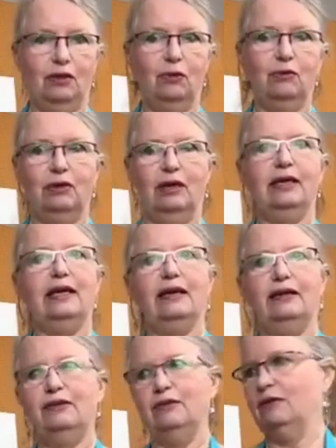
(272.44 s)
I can't
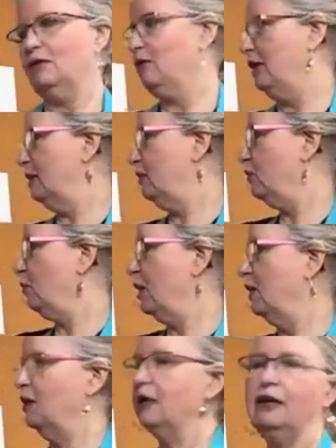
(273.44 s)
use a 3-inch one
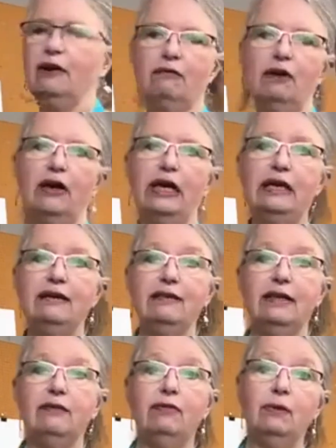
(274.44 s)
on here very easily
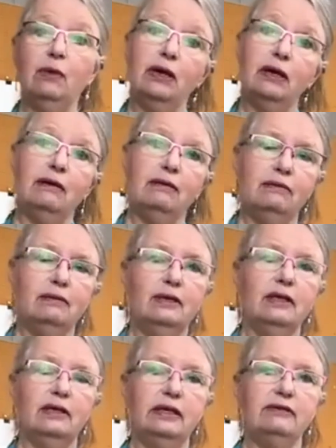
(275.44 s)

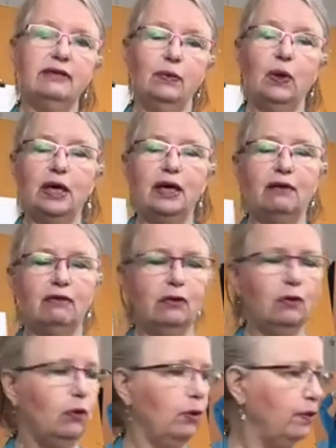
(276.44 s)
unless I want to cover the
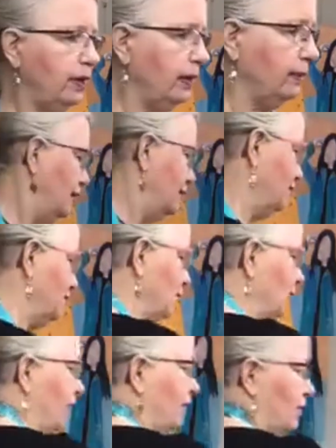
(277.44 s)
whole thing. So
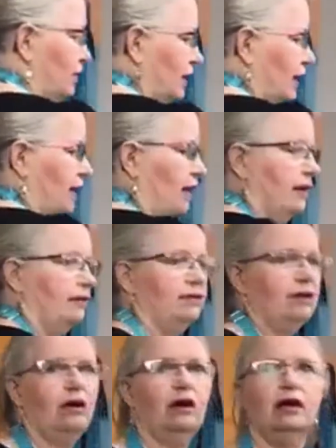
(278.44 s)
the other day I
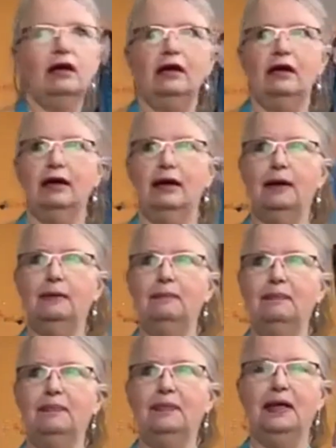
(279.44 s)
saw
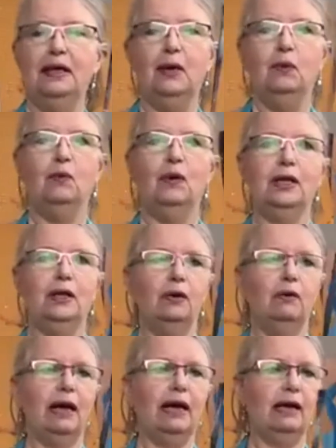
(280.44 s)
Willow
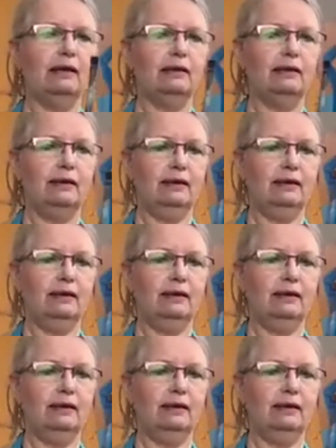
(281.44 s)
at